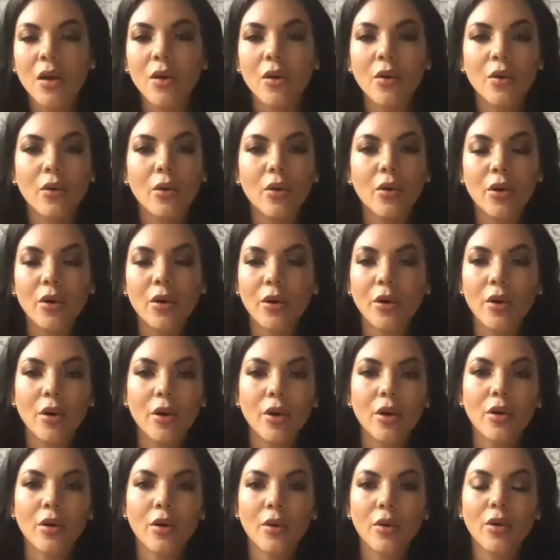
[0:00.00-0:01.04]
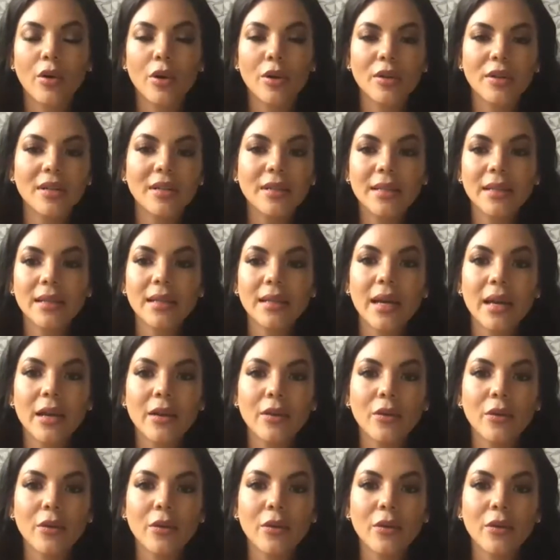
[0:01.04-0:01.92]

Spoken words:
or certain kind